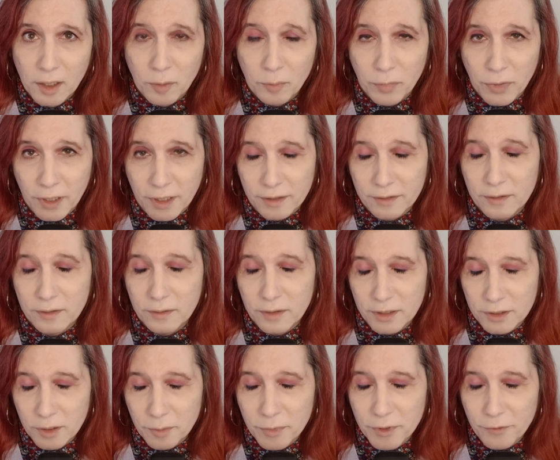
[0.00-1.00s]
But
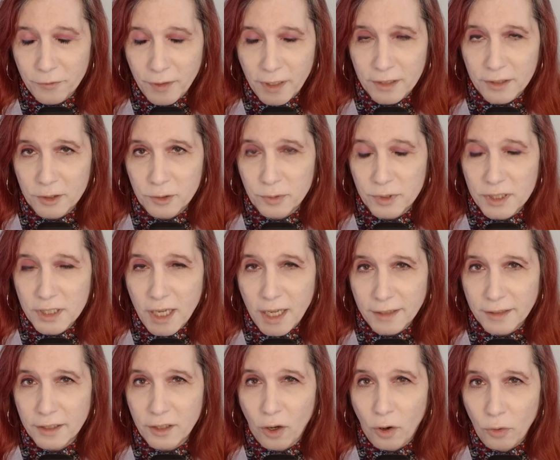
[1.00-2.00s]
to be fair, this was not
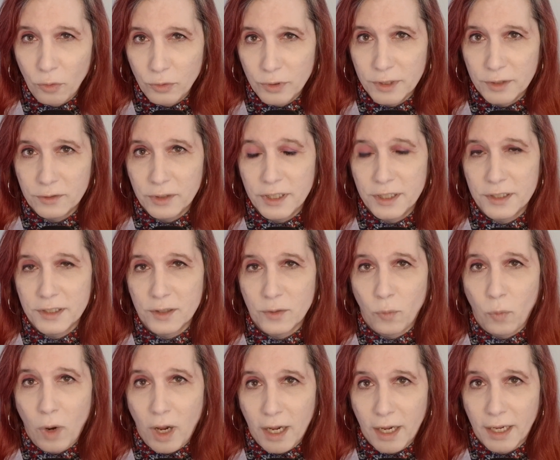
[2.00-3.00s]
the only reason
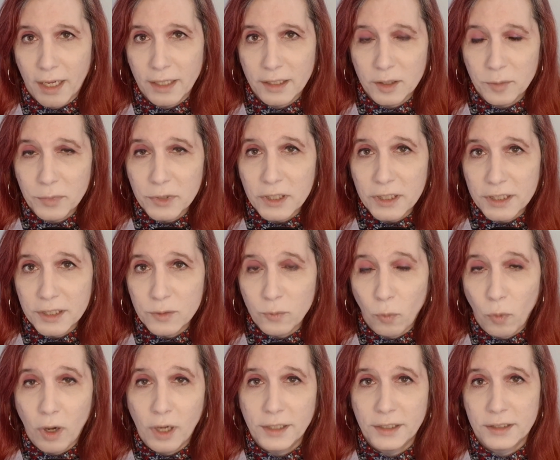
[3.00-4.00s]
why the police
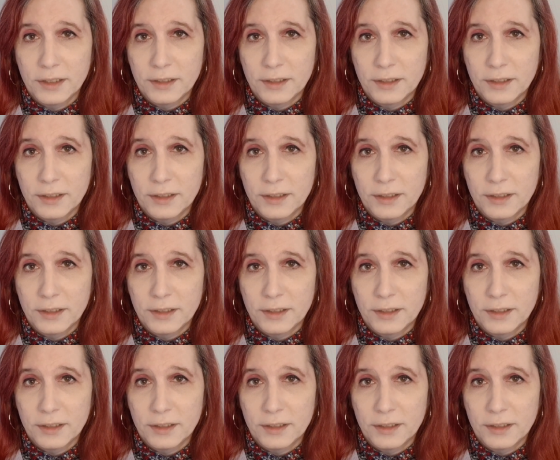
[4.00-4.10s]
want